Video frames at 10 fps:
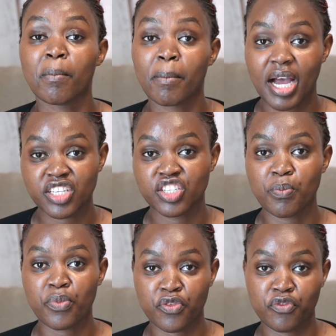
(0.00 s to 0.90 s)
much
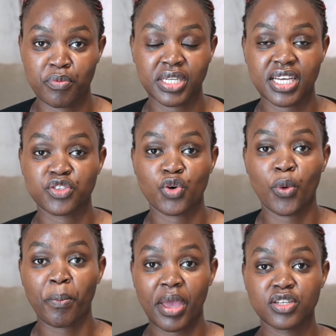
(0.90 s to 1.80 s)
improvement as
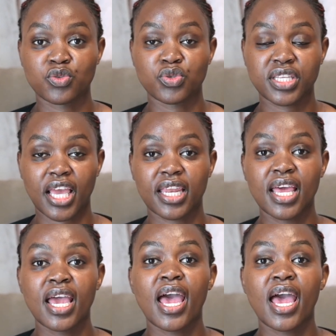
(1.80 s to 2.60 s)
compared to saying,